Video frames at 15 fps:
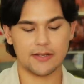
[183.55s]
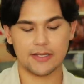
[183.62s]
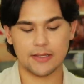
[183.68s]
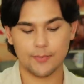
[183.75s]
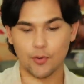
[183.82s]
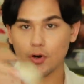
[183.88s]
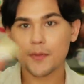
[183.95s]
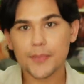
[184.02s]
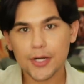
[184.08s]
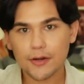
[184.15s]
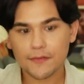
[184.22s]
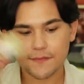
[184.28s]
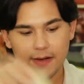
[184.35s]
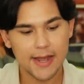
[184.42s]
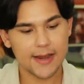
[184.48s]
like the pore
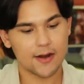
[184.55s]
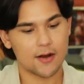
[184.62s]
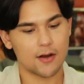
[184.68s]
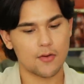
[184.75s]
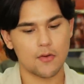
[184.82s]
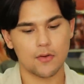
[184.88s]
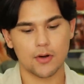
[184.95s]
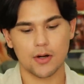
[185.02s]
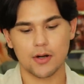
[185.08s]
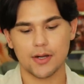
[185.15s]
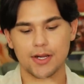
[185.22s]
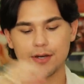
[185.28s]
purifier or,